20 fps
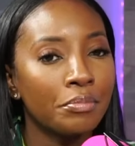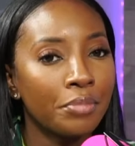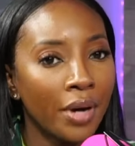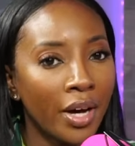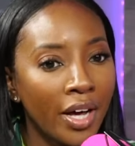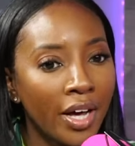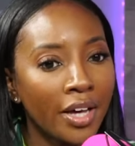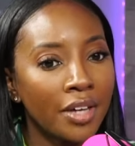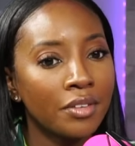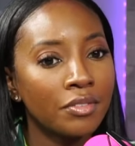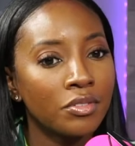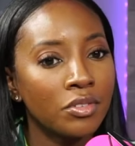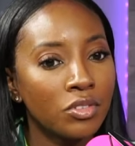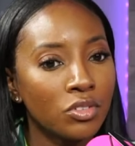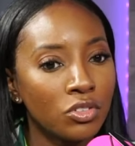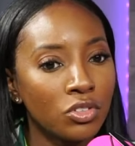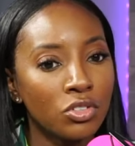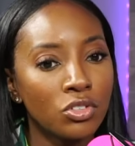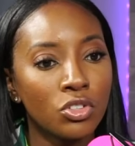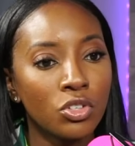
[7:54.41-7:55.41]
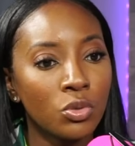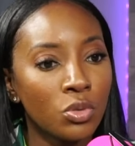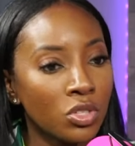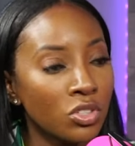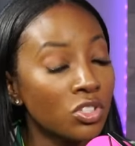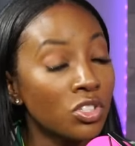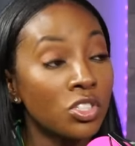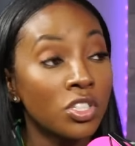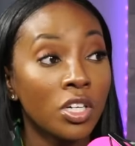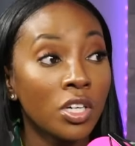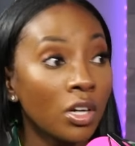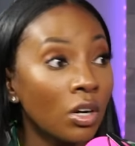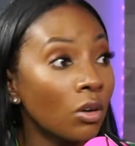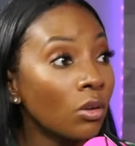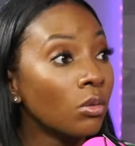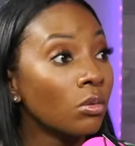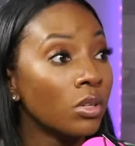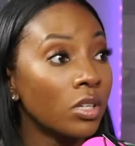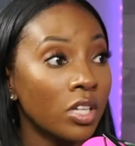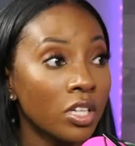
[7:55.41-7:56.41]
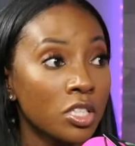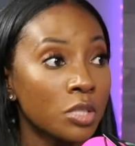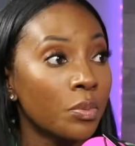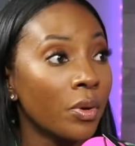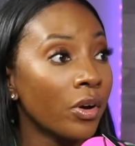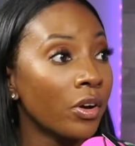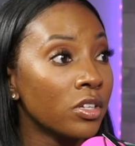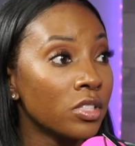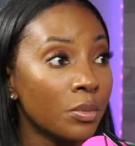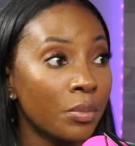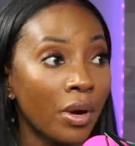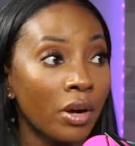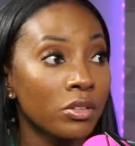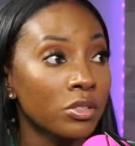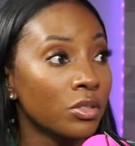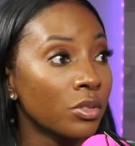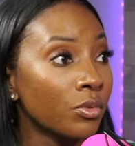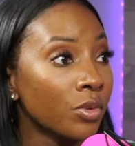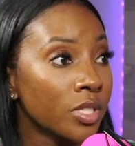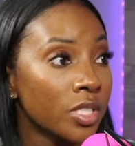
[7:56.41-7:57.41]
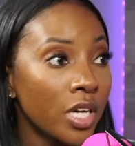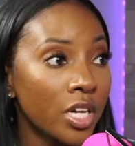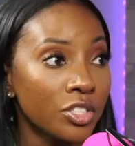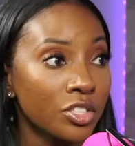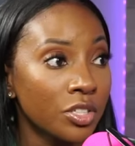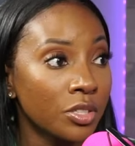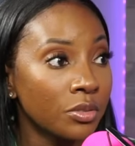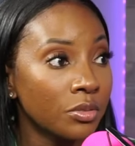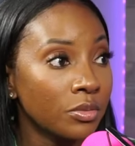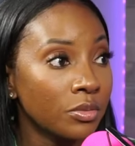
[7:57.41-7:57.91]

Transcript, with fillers: but you can still experience a personal recession.